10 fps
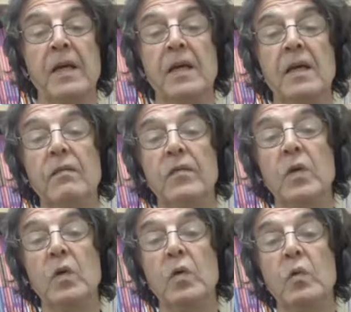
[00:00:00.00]
If
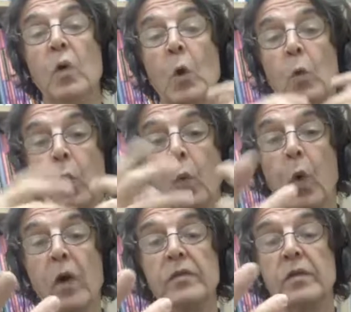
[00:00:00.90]
you
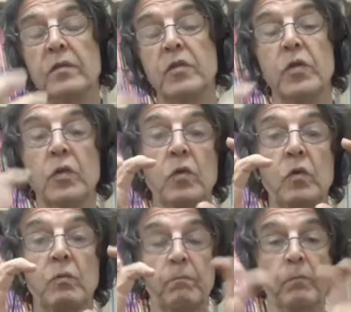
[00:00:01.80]
want
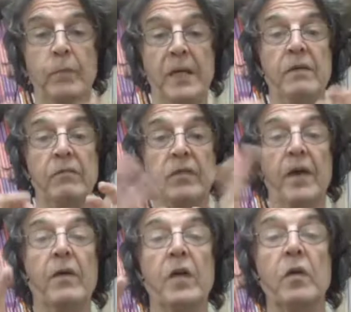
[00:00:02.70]
to be
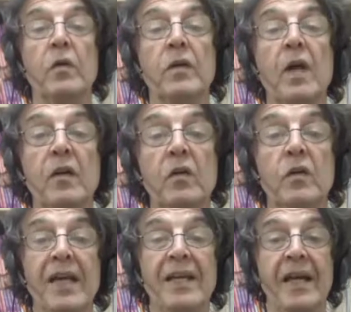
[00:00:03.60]
very good, you
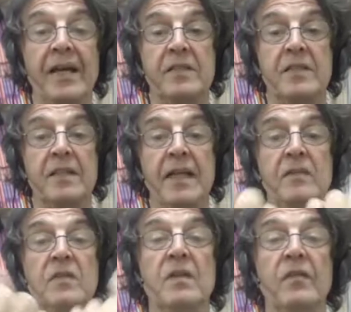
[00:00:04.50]
need
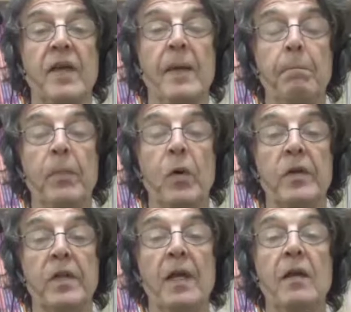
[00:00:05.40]
extensive
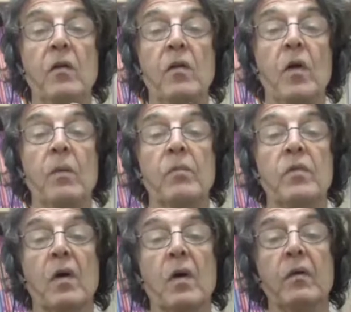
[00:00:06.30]
input in terms
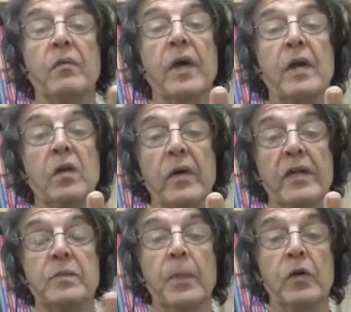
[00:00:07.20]
of your
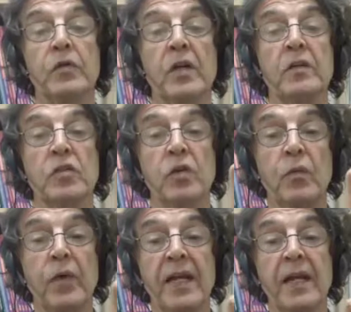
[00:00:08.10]
exposure to
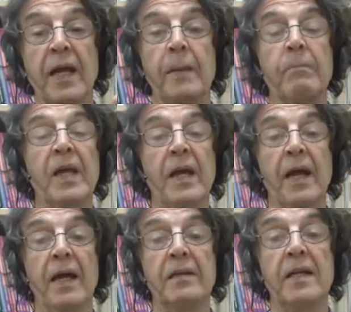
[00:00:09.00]
reading
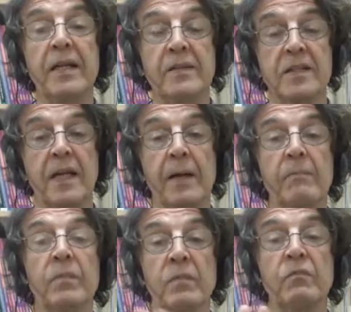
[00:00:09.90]
and listening,
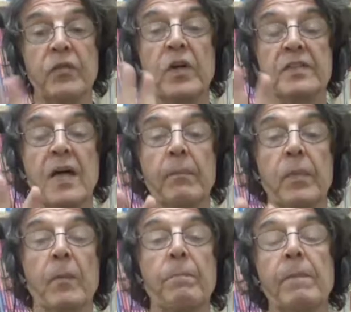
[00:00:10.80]
for example.